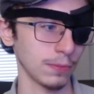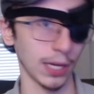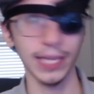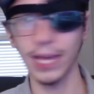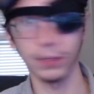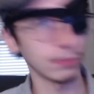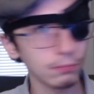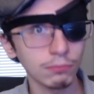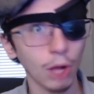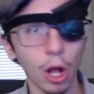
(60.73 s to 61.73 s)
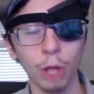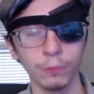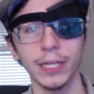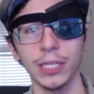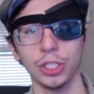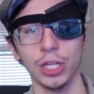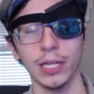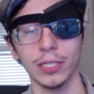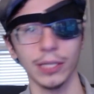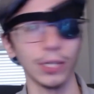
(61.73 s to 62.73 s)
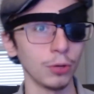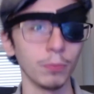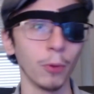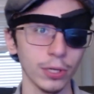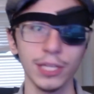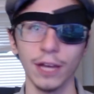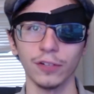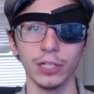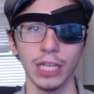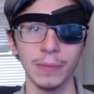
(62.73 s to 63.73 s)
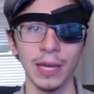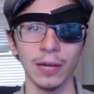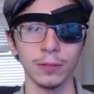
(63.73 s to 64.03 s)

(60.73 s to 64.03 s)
Again, already changed. I know more stuff already came out.